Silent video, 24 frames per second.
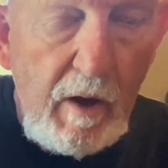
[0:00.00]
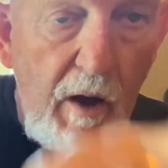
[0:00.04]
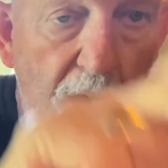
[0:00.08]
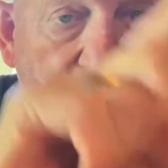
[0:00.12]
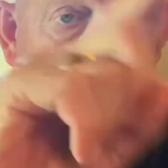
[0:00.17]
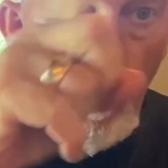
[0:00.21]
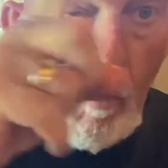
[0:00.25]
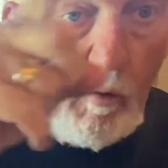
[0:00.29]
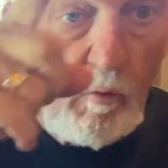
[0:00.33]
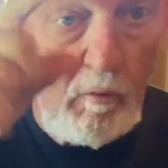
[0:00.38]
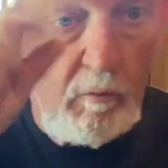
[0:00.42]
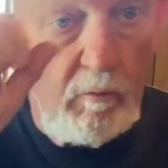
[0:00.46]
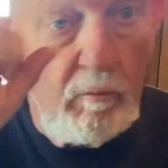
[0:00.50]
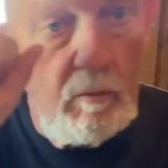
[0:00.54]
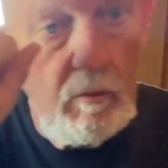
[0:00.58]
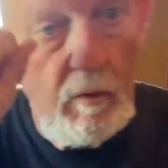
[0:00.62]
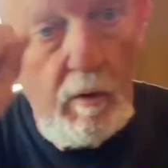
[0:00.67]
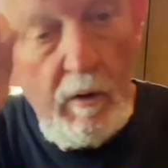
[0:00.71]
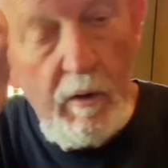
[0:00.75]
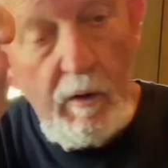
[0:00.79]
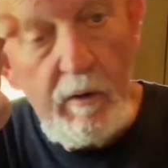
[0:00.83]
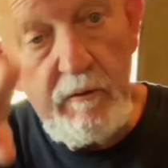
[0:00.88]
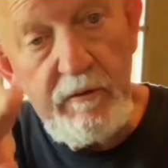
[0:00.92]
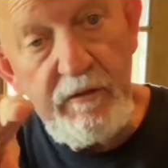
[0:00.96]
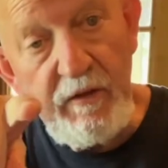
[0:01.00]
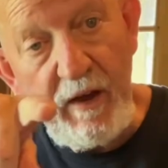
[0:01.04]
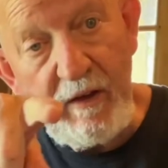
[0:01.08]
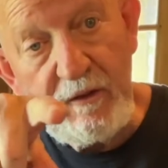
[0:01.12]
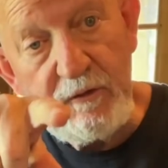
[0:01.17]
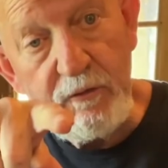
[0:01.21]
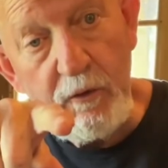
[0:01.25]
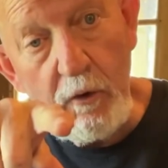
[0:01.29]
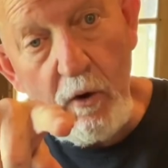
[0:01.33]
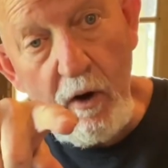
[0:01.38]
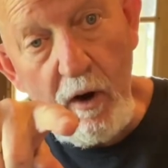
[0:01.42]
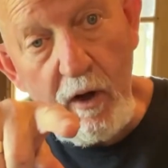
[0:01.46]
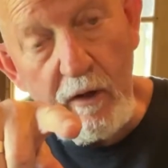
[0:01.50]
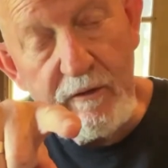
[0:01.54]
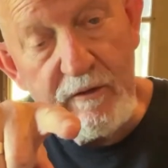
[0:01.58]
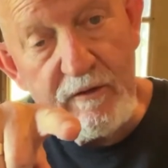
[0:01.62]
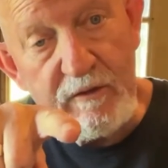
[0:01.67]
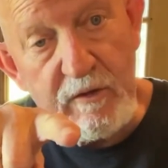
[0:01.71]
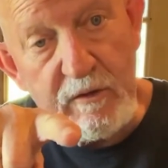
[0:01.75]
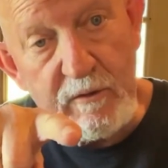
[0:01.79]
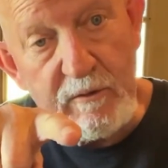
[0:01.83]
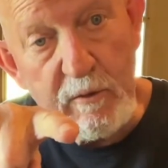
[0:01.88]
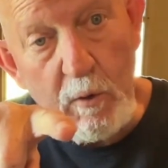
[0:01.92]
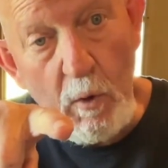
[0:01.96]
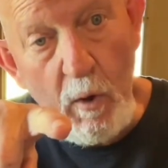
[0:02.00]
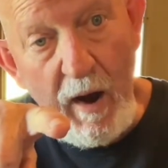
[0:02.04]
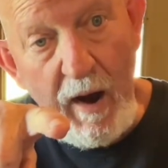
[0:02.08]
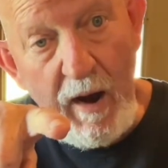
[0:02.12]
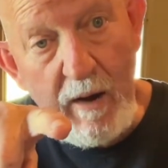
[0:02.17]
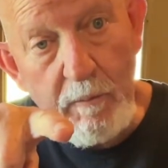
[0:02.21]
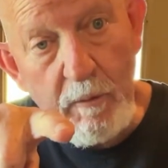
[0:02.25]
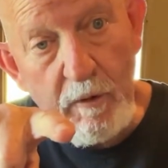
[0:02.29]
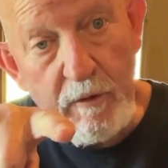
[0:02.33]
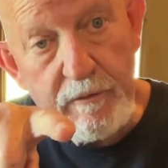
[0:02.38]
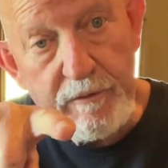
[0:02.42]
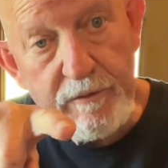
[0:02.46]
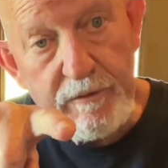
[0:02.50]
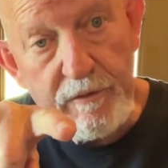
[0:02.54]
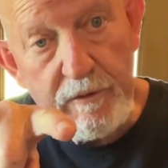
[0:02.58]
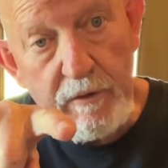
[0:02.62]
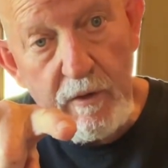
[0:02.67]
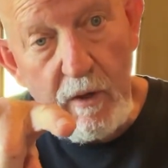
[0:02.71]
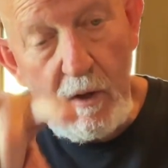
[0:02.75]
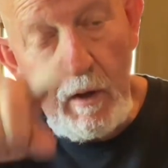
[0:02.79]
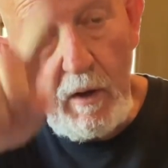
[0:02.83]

Oh, thanks for all the subscribers.